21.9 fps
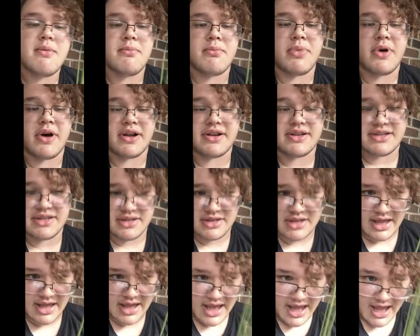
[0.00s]
but
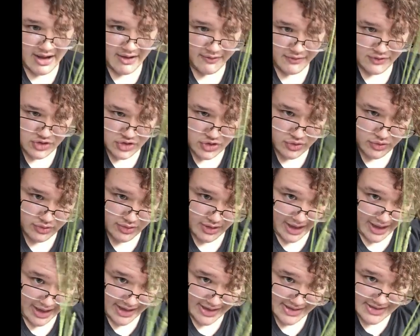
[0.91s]
they have 2
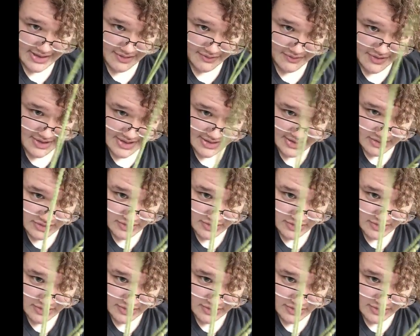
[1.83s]
to 8 of these